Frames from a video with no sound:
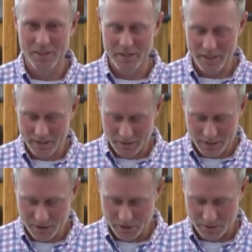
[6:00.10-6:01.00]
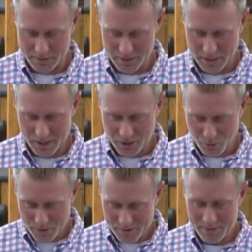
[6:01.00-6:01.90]
in the teaching.
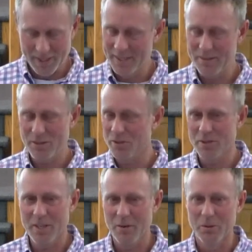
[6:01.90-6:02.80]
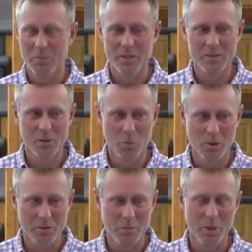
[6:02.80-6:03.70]
23, and it stuck out with me, the
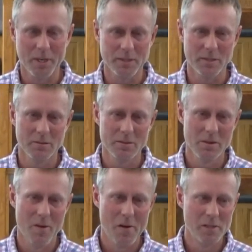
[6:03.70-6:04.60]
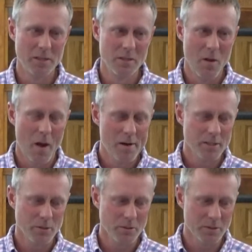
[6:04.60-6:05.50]
word compassion.
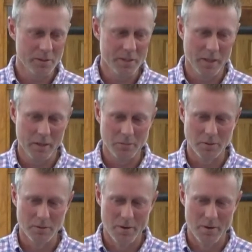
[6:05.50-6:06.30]
23 times.